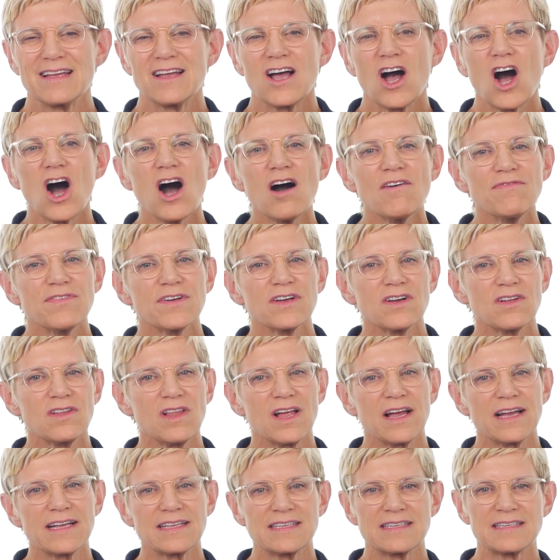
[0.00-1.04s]
Often
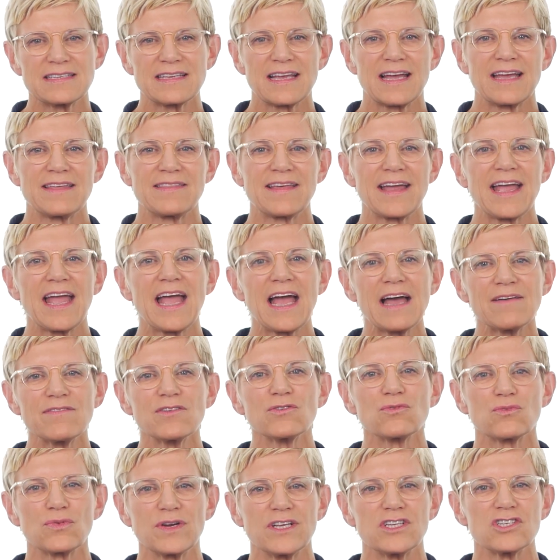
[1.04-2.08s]
clients say they
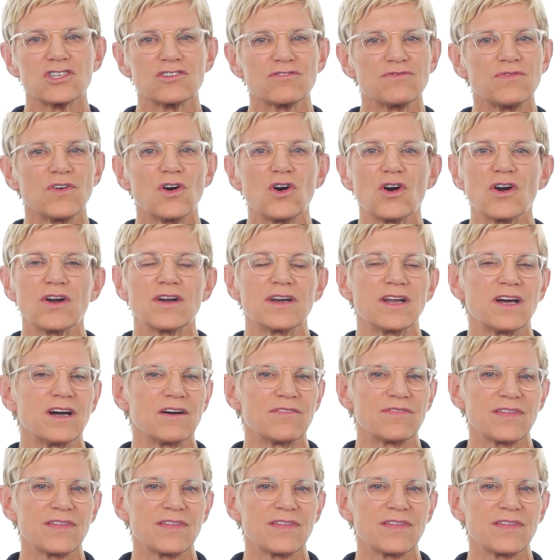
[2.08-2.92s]
haven't reached far enough,